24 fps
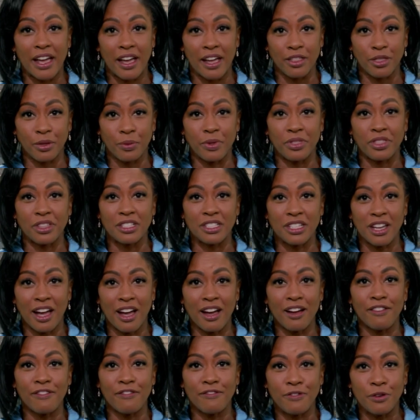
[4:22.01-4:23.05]
death with the
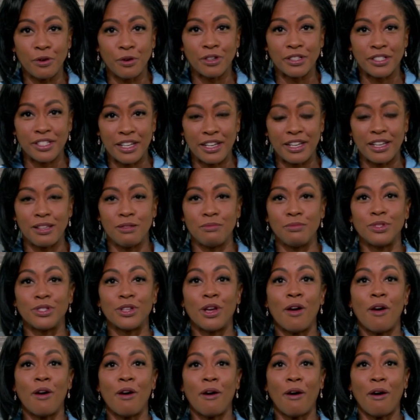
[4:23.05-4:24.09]
top four
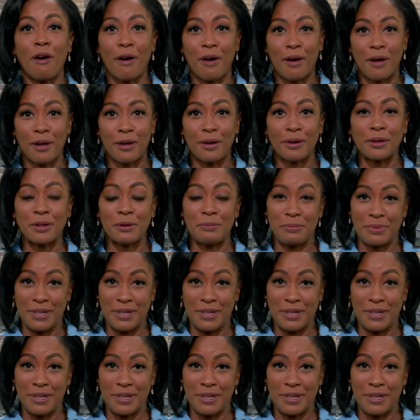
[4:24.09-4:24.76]
teams all